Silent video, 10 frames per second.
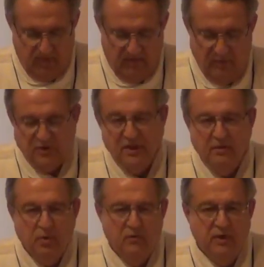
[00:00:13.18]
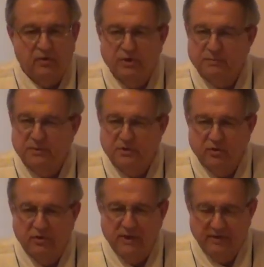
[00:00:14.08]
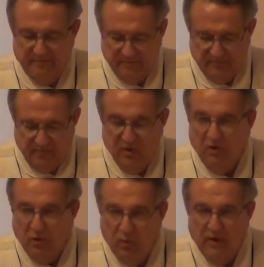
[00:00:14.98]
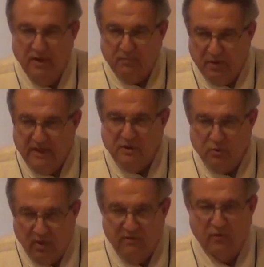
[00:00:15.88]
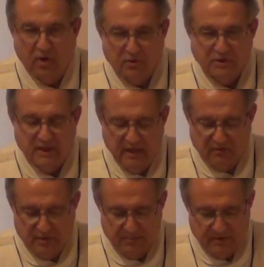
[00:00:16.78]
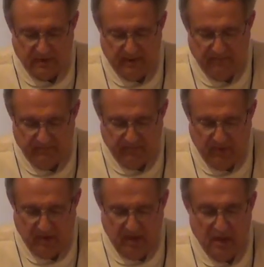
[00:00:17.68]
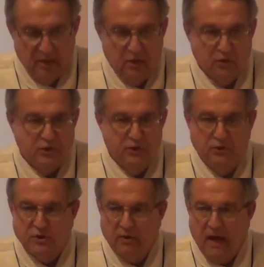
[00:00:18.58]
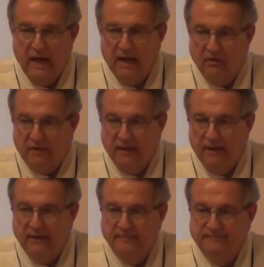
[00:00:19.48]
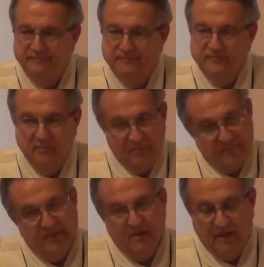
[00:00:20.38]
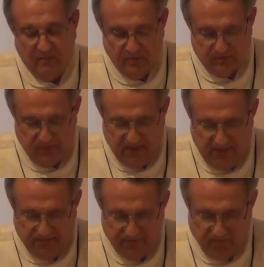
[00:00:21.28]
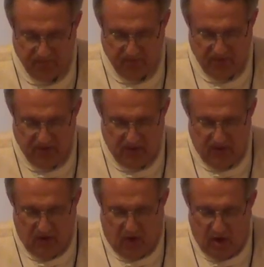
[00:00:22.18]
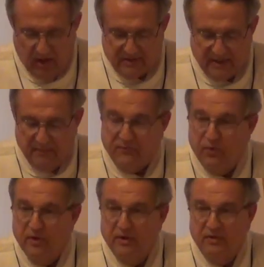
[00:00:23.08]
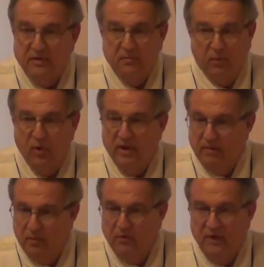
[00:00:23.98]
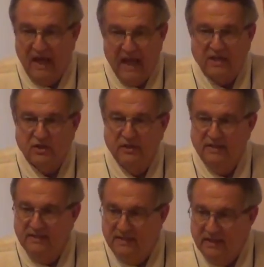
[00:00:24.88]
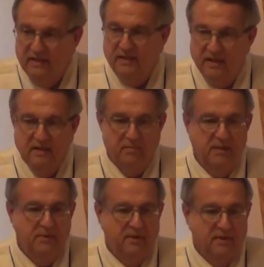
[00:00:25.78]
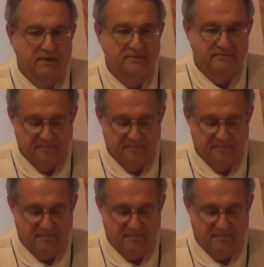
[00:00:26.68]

Have you seen the movie A Christmas Story? You know, the one that plays 24 hours a day at Christmas time? You'll shoot your eye out, kid. Well, that was me. All except for the boy in the movie actually did get a BB gun.